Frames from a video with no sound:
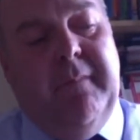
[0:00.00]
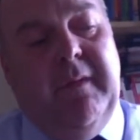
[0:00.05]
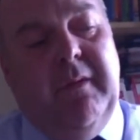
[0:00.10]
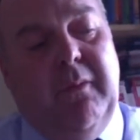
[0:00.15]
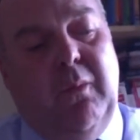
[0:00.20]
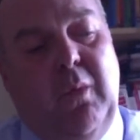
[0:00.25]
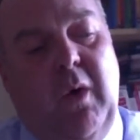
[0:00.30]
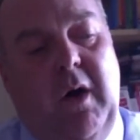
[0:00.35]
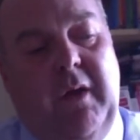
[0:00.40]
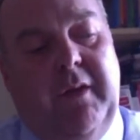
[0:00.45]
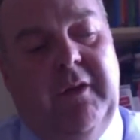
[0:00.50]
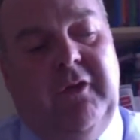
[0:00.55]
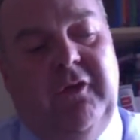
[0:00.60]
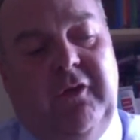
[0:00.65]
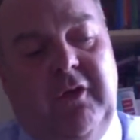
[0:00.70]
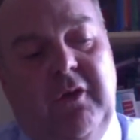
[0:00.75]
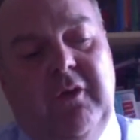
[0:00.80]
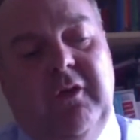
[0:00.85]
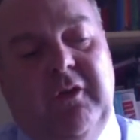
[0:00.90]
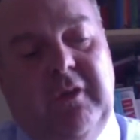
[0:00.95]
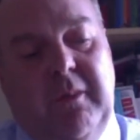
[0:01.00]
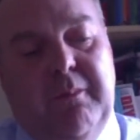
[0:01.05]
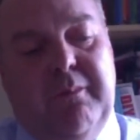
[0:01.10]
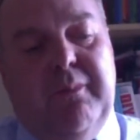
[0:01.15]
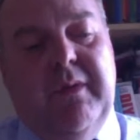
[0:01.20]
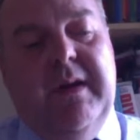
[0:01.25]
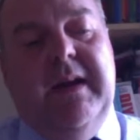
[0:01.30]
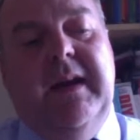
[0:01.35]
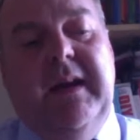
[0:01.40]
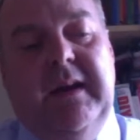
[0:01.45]
what the students are
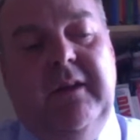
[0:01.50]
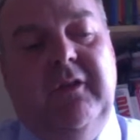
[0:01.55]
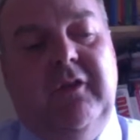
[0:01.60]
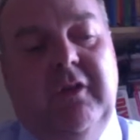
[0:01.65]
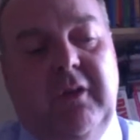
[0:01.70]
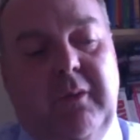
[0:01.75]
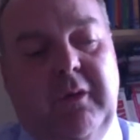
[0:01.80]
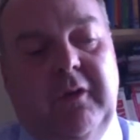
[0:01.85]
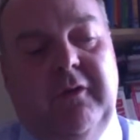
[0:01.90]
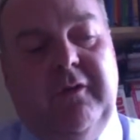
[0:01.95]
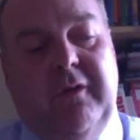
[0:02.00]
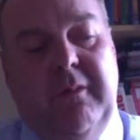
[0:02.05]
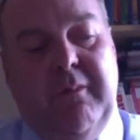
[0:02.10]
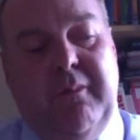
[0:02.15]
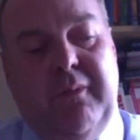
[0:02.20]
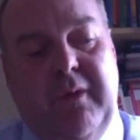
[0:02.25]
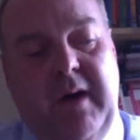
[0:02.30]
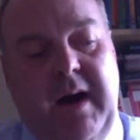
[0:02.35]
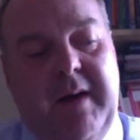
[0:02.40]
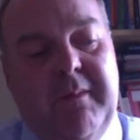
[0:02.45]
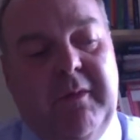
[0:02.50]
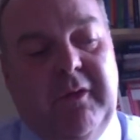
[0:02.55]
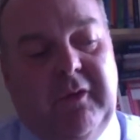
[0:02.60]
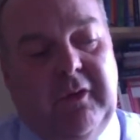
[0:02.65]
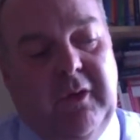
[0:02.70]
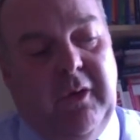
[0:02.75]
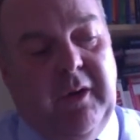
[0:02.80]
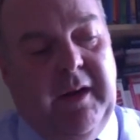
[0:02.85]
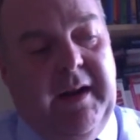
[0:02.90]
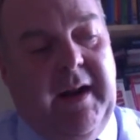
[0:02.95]
bringing to us from primary
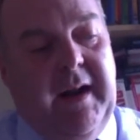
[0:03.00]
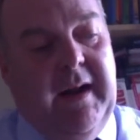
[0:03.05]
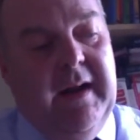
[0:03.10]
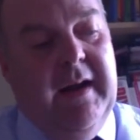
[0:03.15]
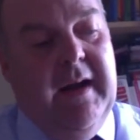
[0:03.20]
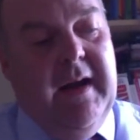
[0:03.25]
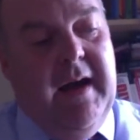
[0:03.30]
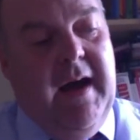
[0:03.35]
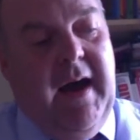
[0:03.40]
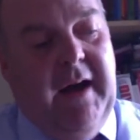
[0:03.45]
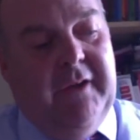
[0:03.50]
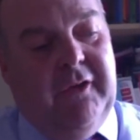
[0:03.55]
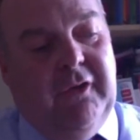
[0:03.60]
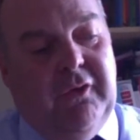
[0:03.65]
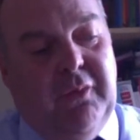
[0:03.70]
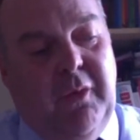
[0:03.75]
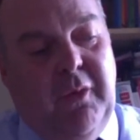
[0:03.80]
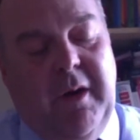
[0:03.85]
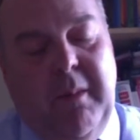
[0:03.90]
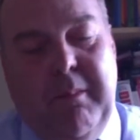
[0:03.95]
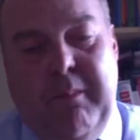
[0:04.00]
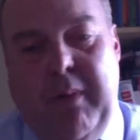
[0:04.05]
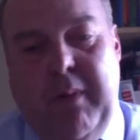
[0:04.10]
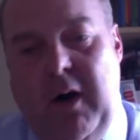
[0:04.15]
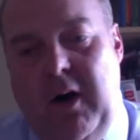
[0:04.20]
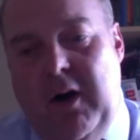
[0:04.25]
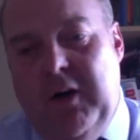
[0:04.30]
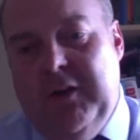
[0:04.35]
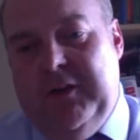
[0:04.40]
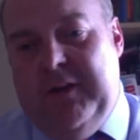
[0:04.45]
school. And I just want to
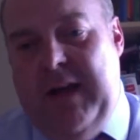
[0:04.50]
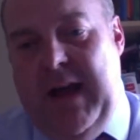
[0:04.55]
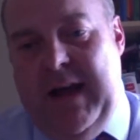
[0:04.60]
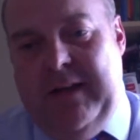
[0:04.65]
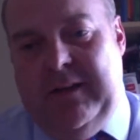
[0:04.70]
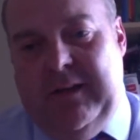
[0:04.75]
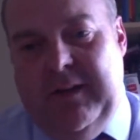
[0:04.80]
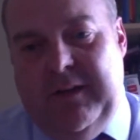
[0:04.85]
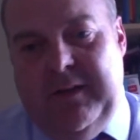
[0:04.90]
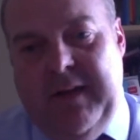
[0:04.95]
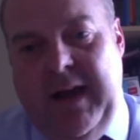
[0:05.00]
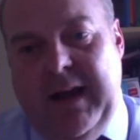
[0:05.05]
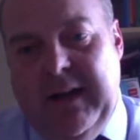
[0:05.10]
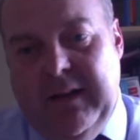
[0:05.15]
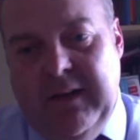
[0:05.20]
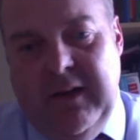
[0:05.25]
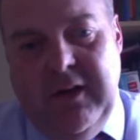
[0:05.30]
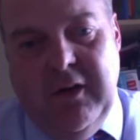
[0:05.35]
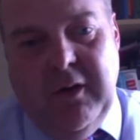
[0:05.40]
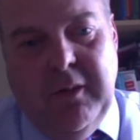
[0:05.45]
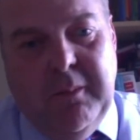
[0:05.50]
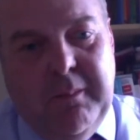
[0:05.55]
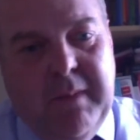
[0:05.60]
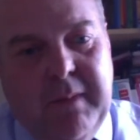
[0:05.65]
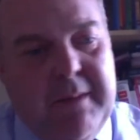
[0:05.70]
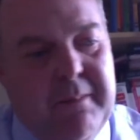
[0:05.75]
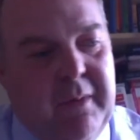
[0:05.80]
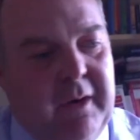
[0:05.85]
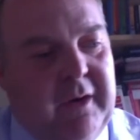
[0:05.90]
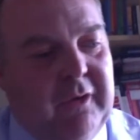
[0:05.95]
pause there to thank the young
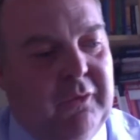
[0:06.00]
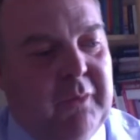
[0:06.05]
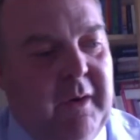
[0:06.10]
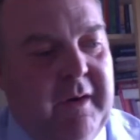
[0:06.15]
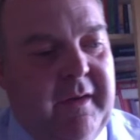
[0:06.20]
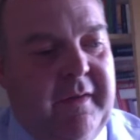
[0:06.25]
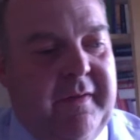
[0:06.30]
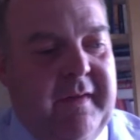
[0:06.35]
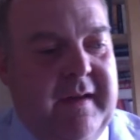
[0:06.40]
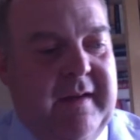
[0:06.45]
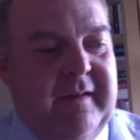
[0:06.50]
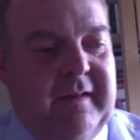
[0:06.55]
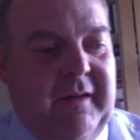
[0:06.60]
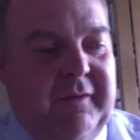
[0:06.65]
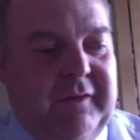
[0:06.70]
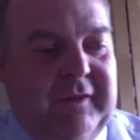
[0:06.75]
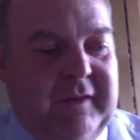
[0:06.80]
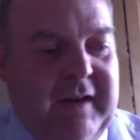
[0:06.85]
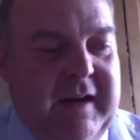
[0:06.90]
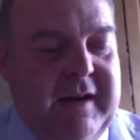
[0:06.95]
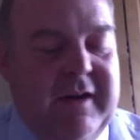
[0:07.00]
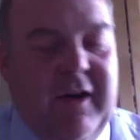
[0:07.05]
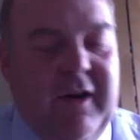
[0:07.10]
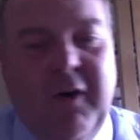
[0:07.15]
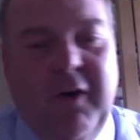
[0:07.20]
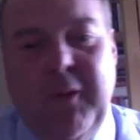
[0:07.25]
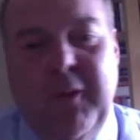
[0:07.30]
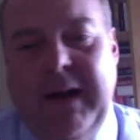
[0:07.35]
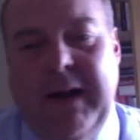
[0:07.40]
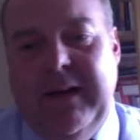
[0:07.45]
people, because one of the things I've seen
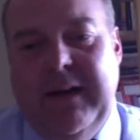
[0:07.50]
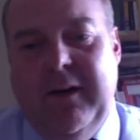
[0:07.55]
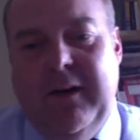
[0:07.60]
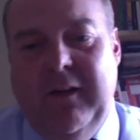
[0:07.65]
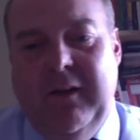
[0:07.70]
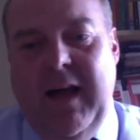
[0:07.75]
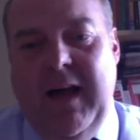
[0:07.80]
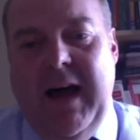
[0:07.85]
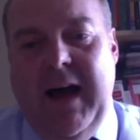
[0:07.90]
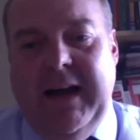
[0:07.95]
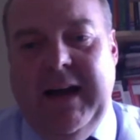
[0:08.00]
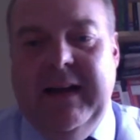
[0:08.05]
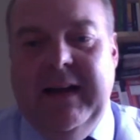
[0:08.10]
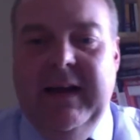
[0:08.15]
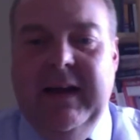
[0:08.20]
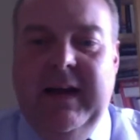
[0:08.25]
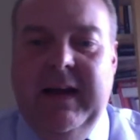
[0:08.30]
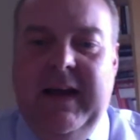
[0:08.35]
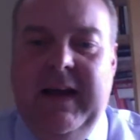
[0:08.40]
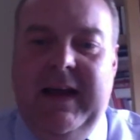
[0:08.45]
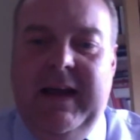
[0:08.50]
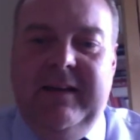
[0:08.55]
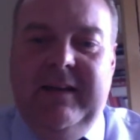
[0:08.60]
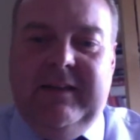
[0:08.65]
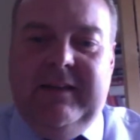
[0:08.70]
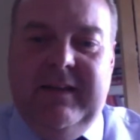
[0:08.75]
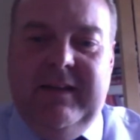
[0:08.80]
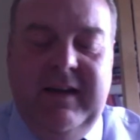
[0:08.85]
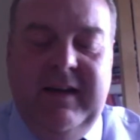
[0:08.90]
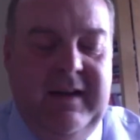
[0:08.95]
already online
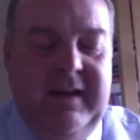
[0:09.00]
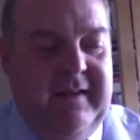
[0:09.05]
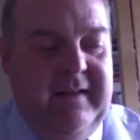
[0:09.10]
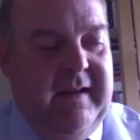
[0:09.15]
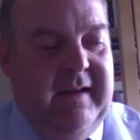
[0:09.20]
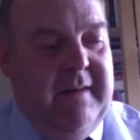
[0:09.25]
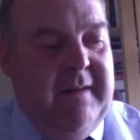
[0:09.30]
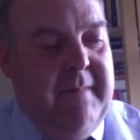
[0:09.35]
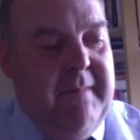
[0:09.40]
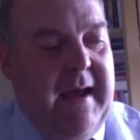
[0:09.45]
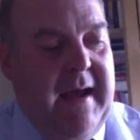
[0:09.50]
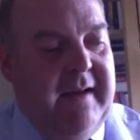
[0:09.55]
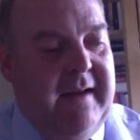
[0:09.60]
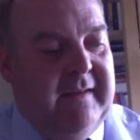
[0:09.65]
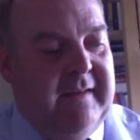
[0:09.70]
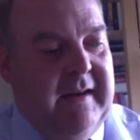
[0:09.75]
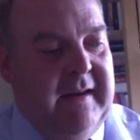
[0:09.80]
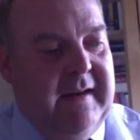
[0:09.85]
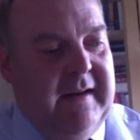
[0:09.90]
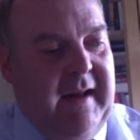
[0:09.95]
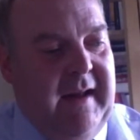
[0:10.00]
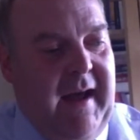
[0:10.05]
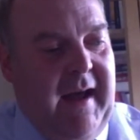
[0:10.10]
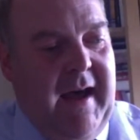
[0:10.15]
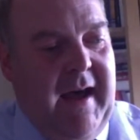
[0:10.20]
is the amazing